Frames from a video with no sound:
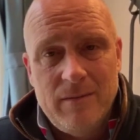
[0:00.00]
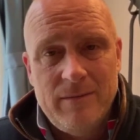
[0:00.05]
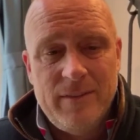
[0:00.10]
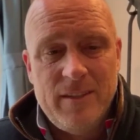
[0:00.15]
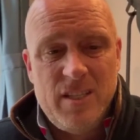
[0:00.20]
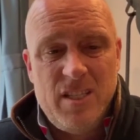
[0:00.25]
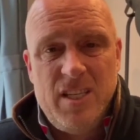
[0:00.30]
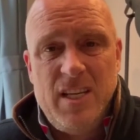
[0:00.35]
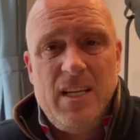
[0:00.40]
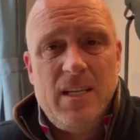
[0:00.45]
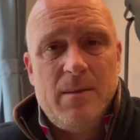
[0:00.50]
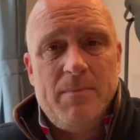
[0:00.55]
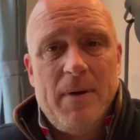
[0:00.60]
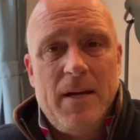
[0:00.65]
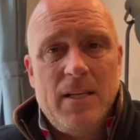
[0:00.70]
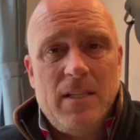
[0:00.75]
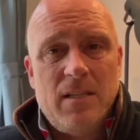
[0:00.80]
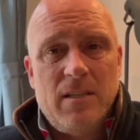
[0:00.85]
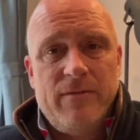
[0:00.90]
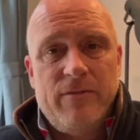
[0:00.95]
for 6
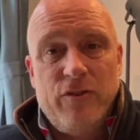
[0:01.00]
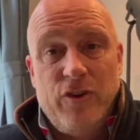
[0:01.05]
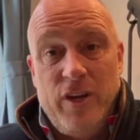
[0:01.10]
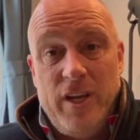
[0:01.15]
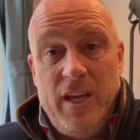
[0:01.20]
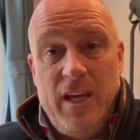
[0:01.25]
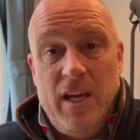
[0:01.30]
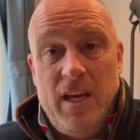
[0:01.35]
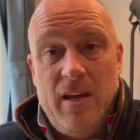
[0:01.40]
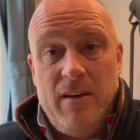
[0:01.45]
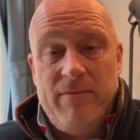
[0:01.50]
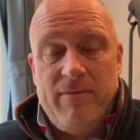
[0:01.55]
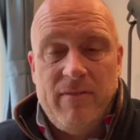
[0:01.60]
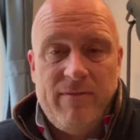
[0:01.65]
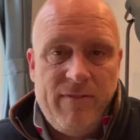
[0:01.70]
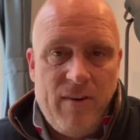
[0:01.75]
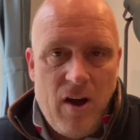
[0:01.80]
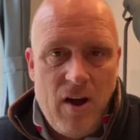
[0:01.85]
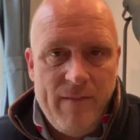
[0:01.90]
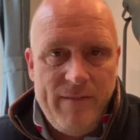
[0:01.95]
months, for a year,
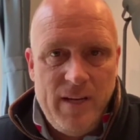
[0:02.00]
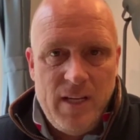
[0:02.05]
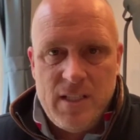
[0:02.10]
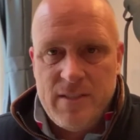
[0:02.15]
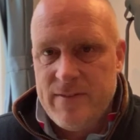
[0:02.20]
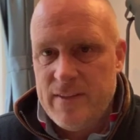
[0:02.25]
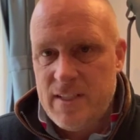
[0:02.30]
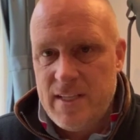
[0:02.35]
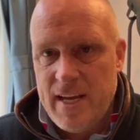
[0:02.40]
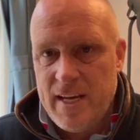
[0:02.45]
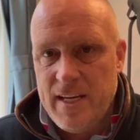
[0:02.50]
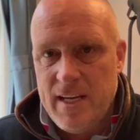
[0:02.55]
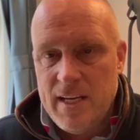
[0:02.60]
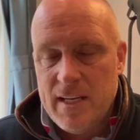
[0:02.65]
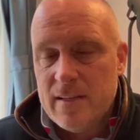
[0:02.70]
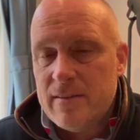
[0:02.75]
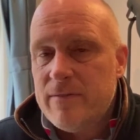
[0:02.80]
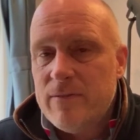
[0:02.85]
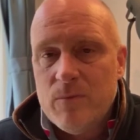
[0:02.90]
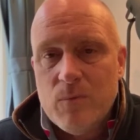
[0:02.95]
for 5 years, for 10
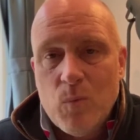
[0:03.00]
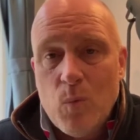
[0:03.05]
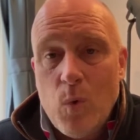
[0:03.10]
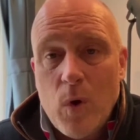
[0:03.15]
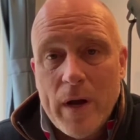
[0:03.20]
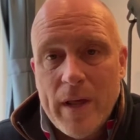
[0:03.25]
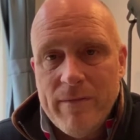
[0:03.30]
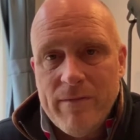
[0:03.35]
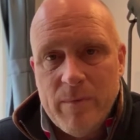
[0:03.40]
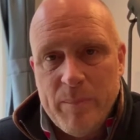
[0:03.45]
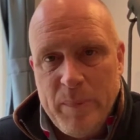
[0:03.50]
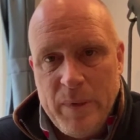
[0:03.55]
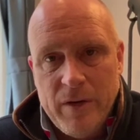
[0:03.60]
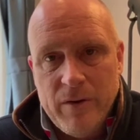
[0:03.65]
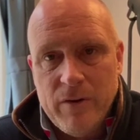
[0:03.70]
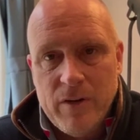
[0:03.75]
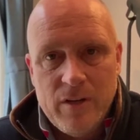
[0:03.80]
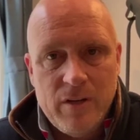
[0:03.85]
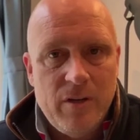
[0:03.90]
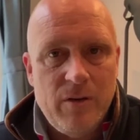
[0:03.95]
years, whatever
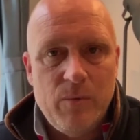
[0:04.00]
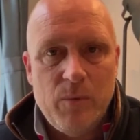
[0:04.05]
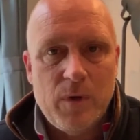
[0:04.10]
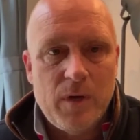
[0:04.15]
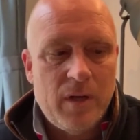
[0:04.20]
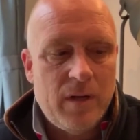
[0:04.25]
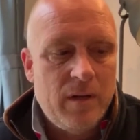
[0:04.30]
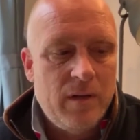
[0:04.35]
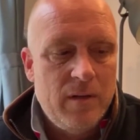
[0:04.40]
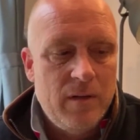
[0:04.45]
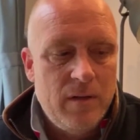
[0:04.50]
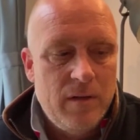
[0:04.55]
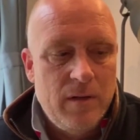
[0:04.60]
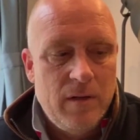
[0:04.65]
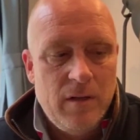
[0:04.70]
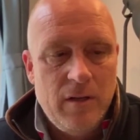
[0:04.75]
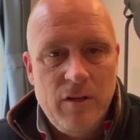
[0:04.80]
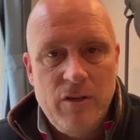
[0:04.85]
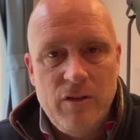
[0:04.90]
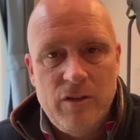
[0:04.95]
period you
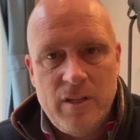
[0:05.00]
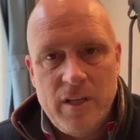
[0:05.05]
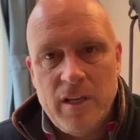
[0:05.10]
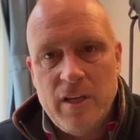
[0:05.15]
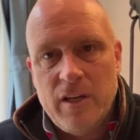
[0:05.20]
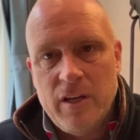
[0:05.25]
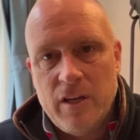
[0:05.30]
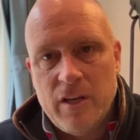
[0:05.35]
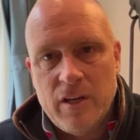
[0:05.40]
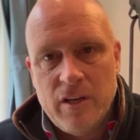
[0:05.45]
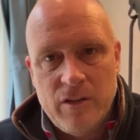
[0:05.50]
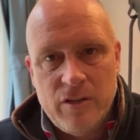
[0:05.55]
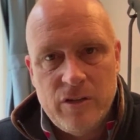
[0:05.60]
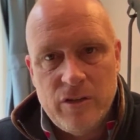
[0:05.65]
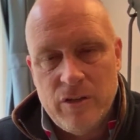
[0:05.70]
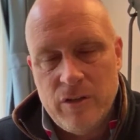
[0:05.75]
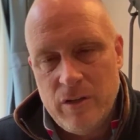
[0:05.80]
think you're going to do.